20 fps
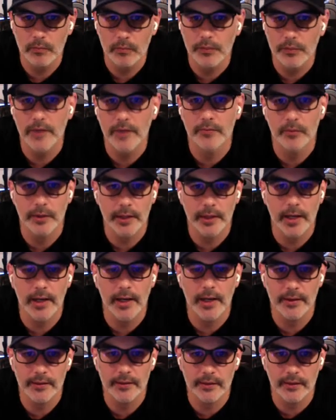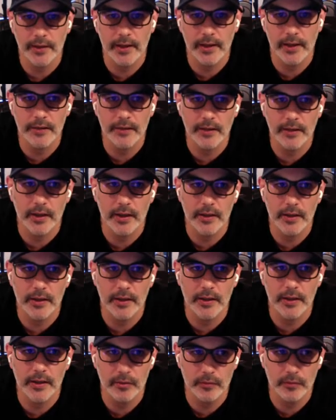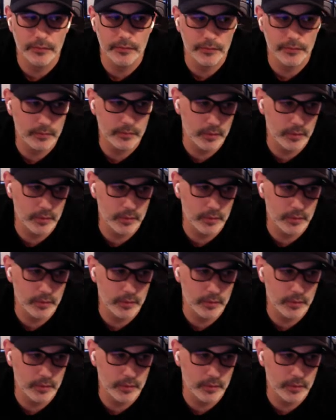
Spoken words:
definitely got into that, the idea of